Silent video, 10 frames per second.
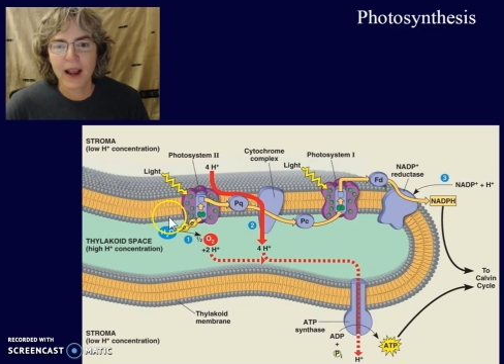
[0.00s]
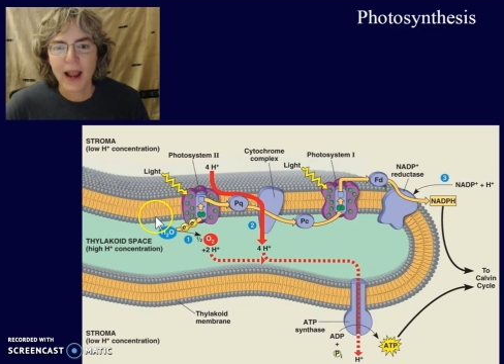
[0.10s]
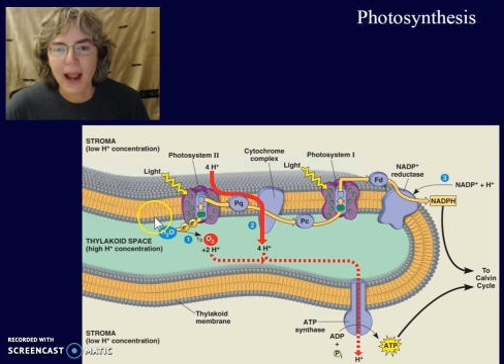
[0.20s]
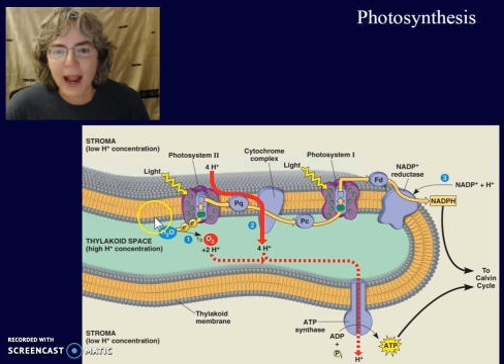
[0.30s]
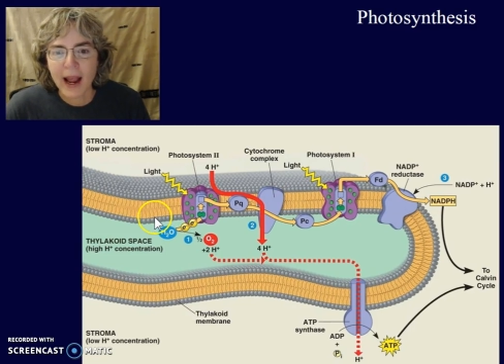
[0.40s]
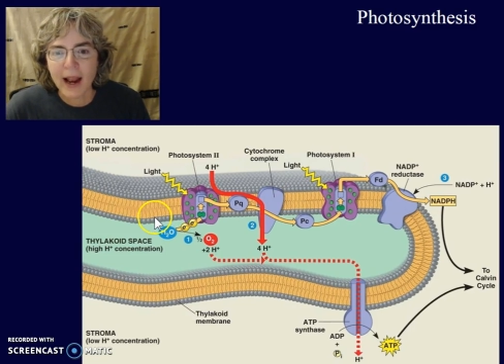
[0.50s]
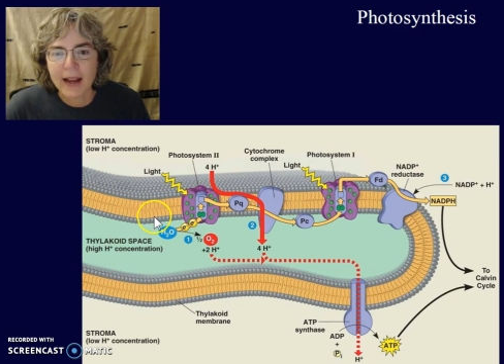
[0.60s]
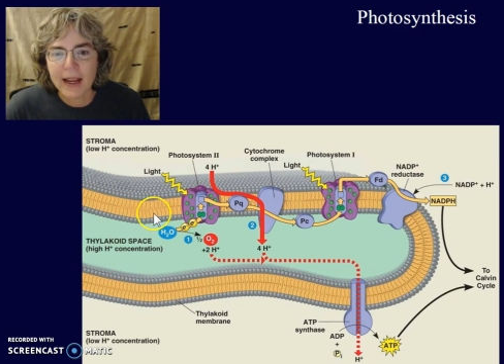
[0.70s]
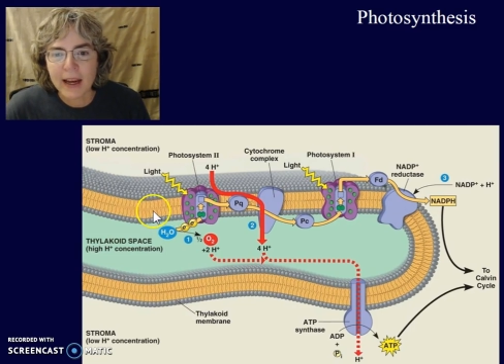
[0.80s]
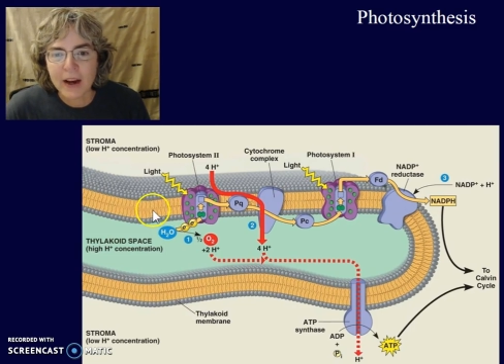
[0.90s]
and
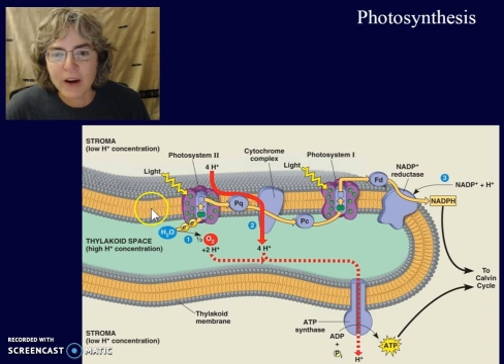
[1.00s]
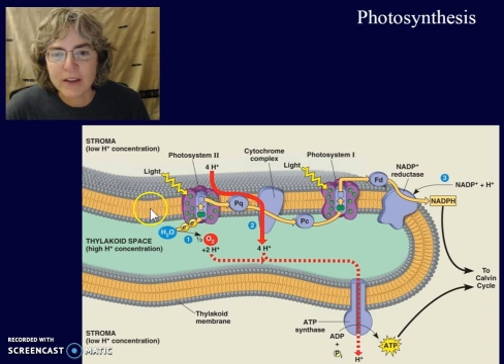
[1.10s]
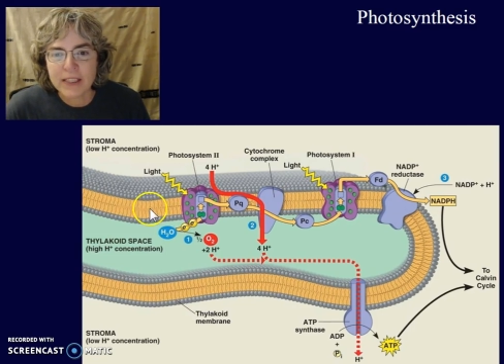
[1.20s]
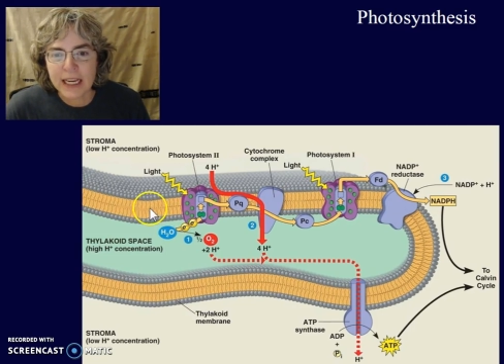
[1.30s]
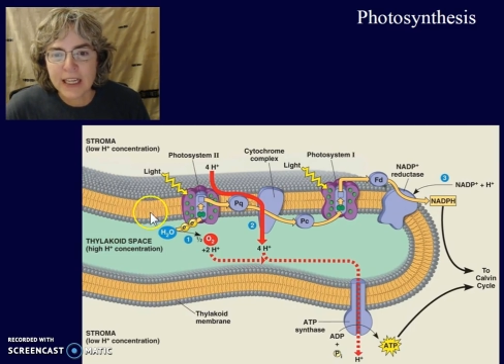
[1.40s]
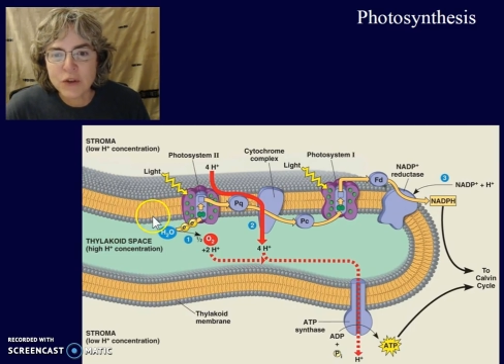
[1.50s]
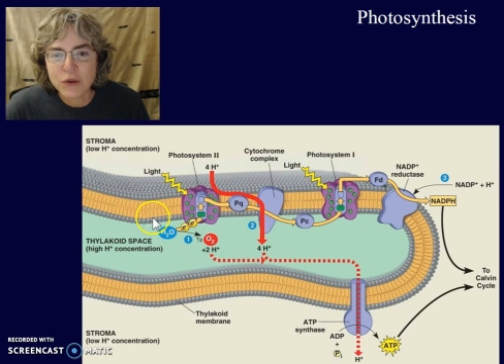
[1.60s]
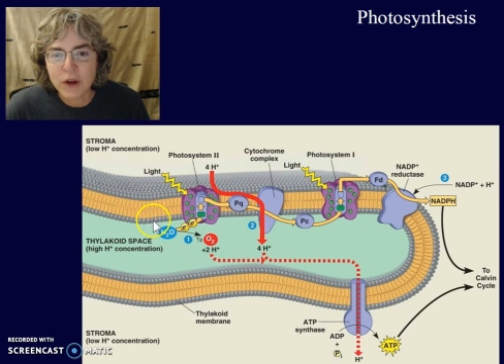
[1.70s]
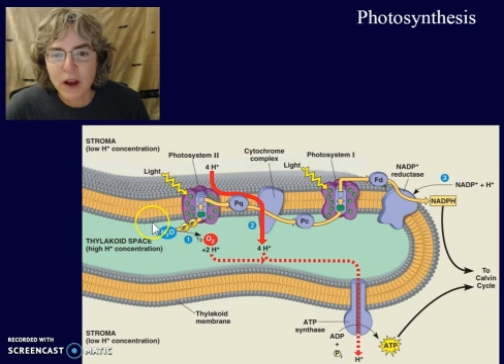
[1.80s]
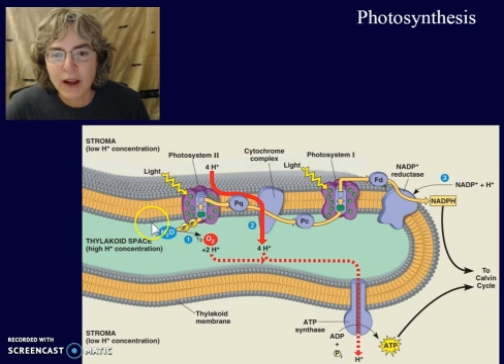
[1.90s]
here's
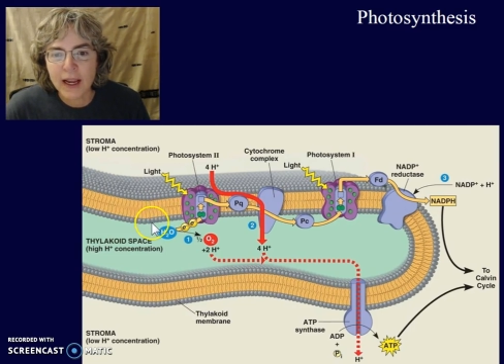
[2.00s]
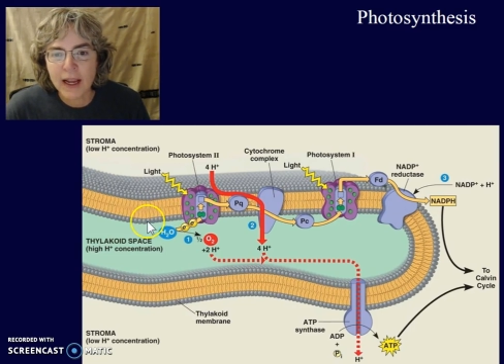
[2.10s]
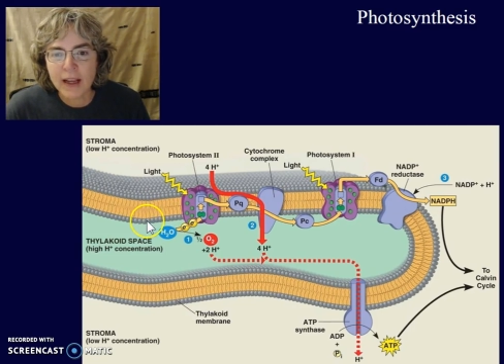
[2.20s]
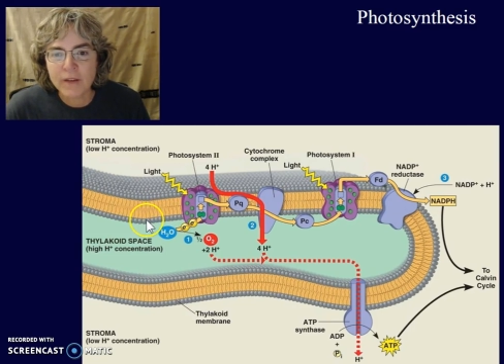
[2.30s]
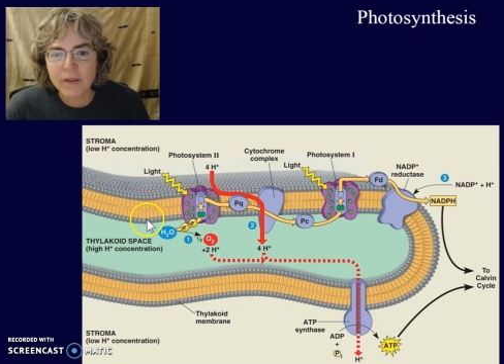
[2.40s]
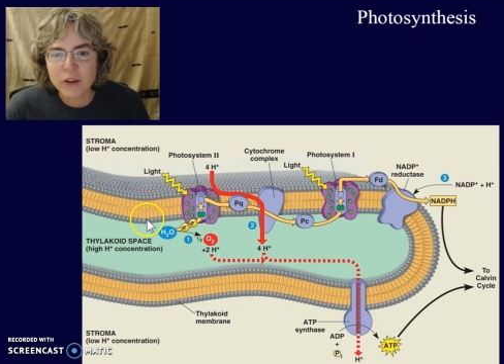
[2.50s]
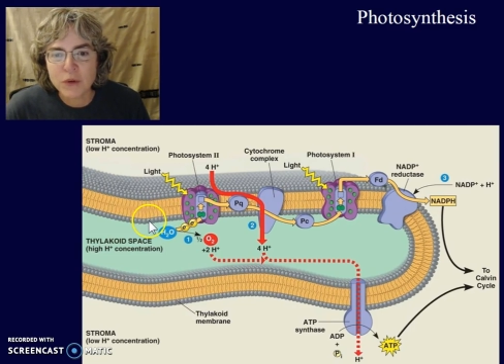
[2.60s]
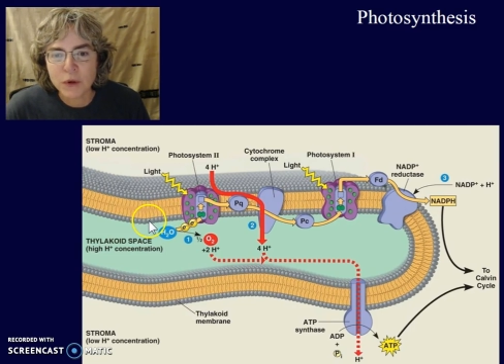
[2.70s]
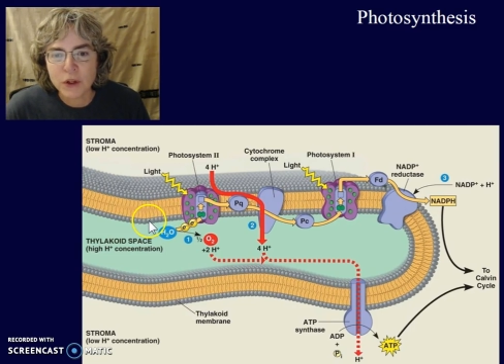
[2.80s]
each individual.